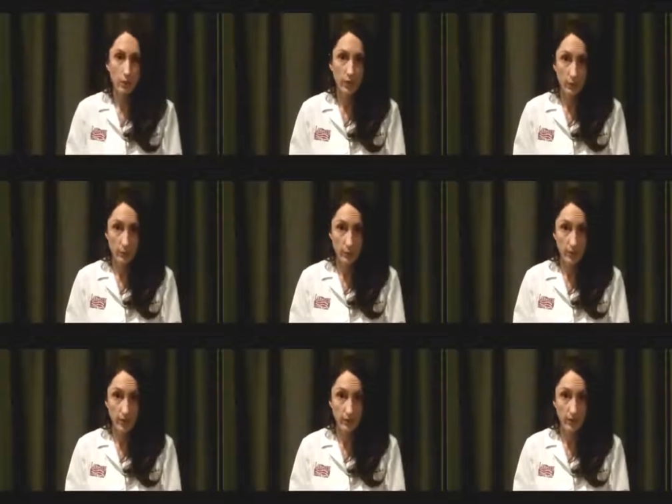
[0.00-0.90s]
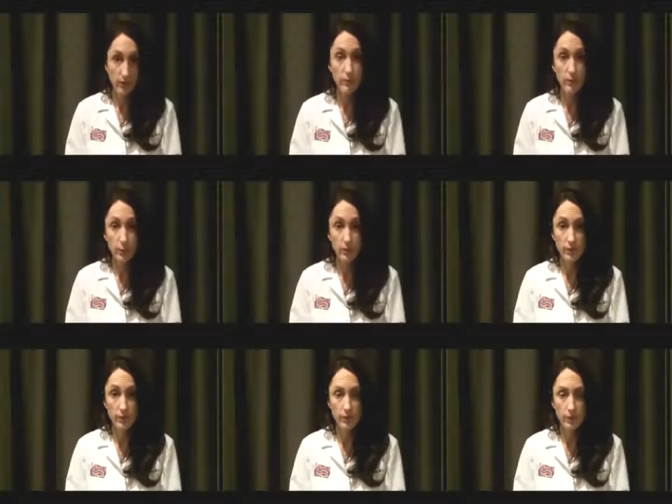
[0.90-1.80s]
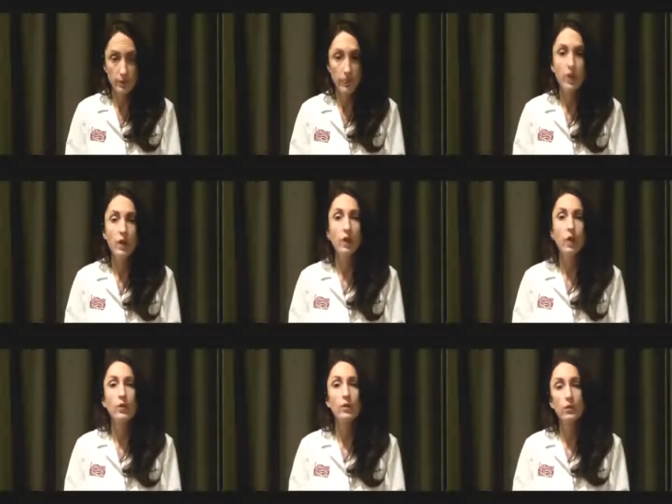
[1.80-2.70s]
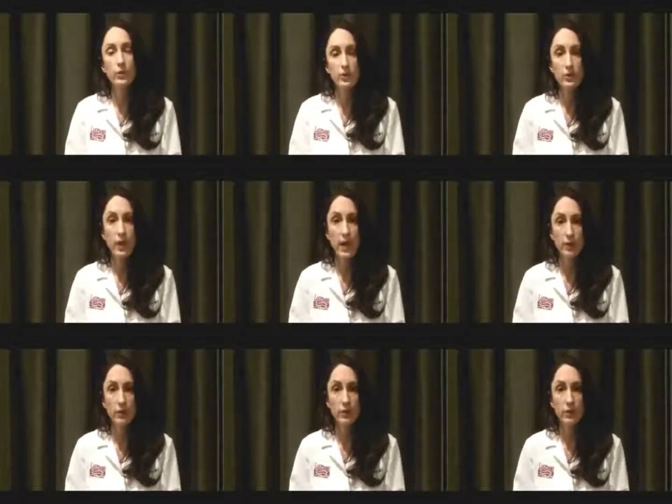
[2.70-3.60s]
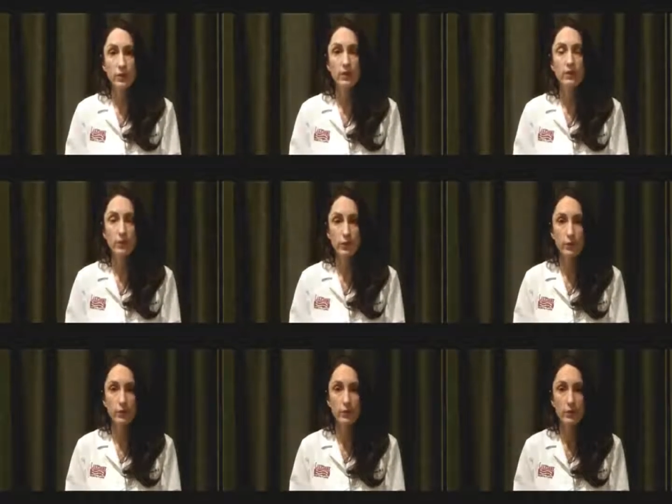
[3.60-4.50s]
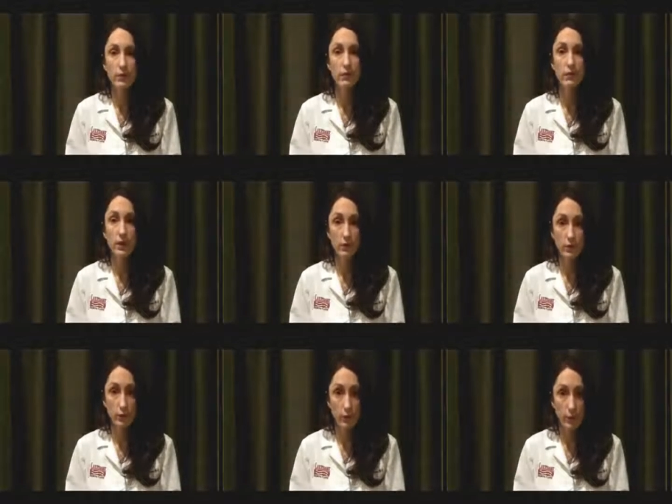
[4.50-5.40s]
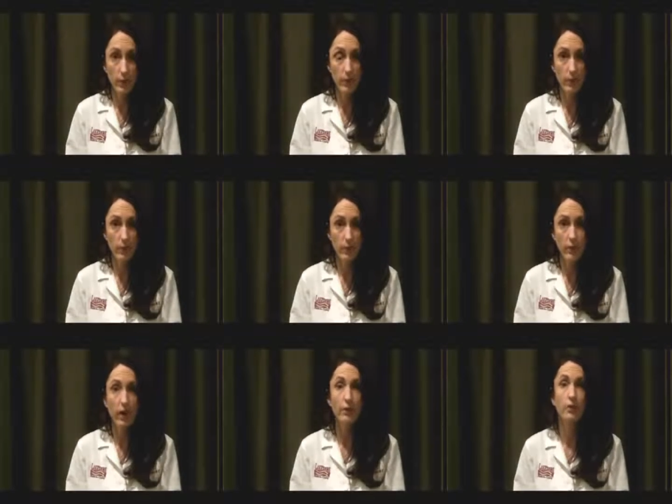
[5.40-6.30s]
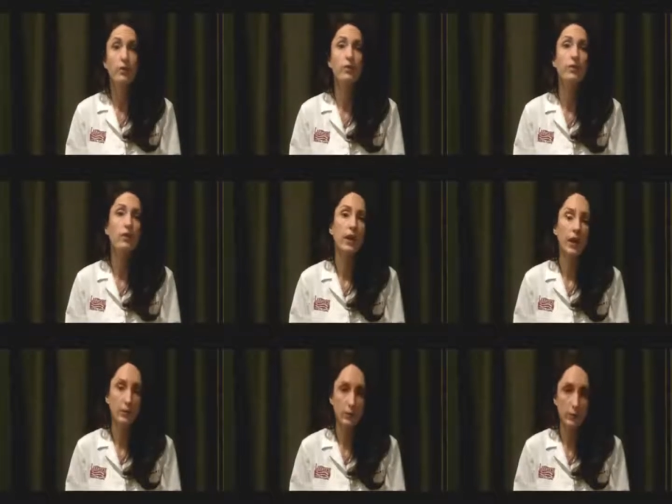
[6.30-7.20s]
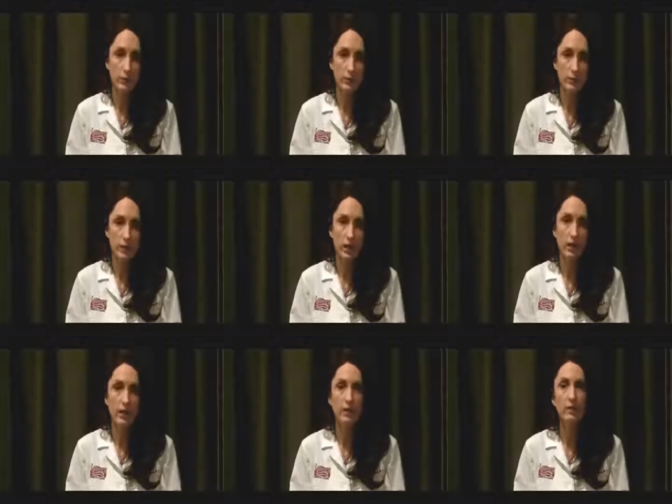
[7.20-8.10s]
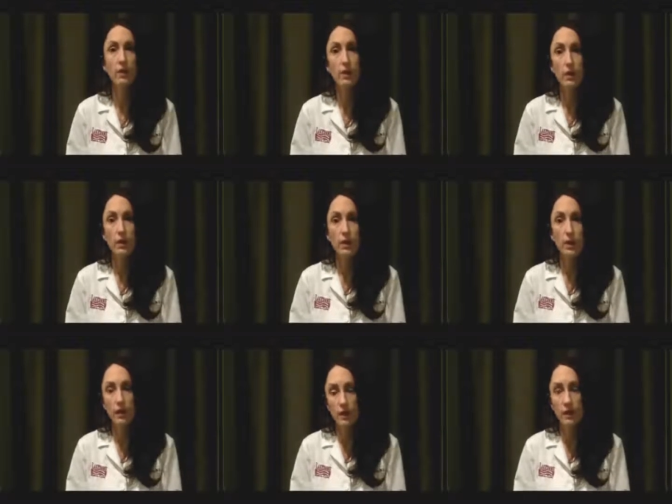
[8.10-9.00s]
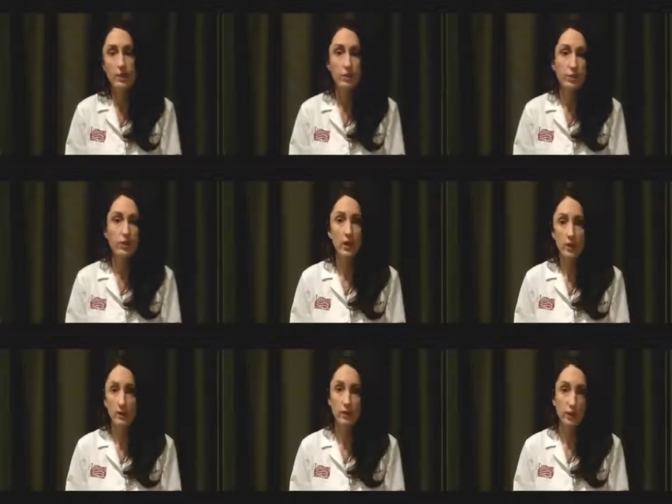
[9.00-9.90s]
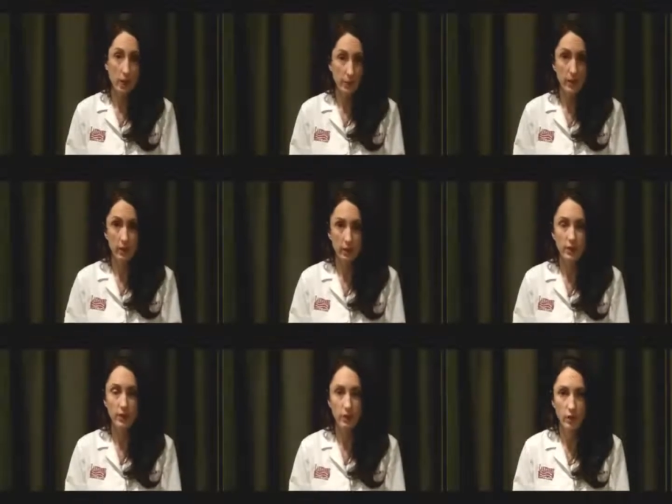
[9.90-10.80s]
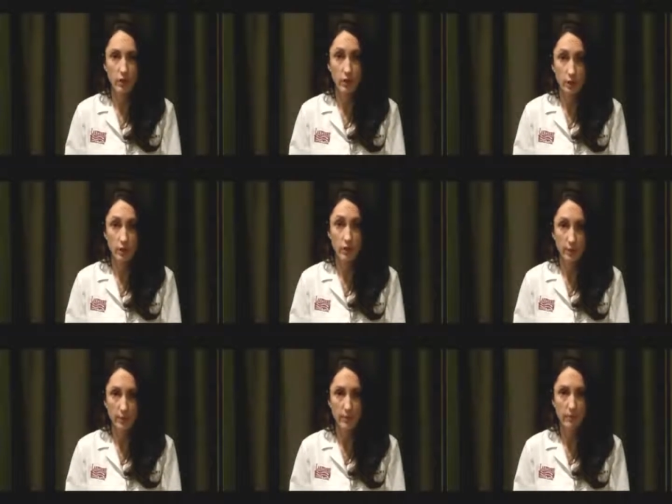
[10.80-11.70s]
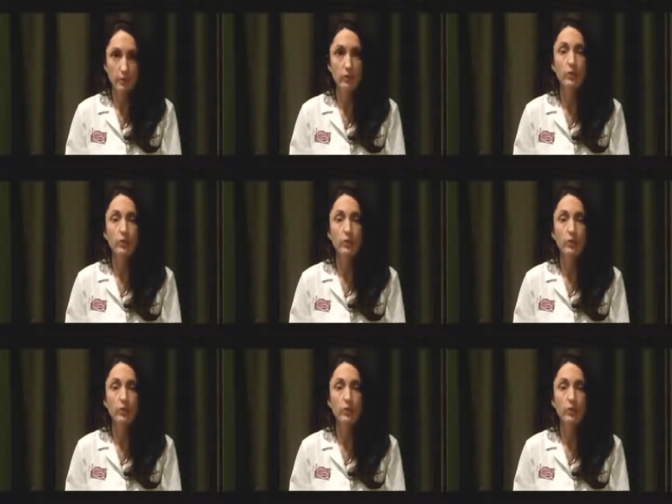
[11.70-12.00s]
prolapse repair is important. The choice of patch really can influence the success of your repair, how you feel afterwards, and any potential side effects or complications that could come up.